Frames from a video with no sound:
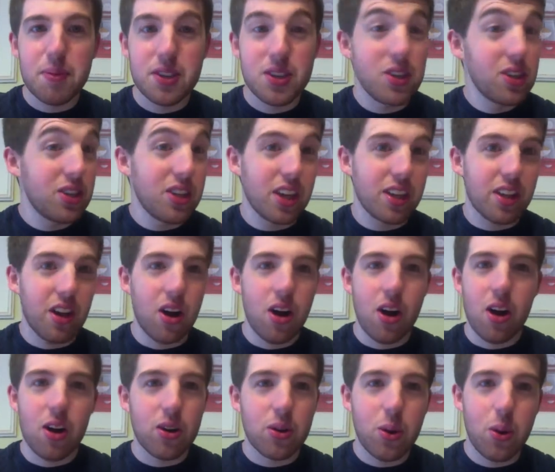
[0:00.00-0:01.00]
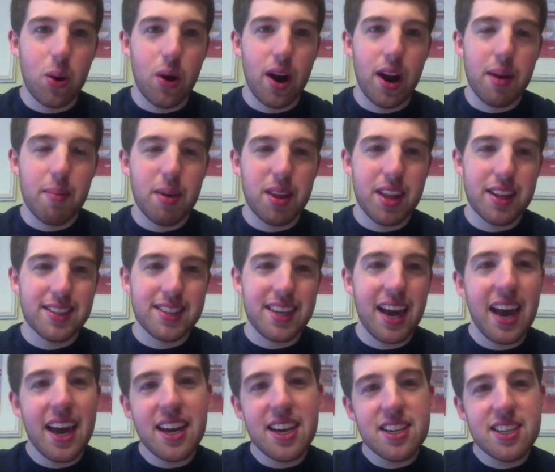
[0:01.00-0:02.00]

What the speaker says: is just like the hardcore enemy. That's kind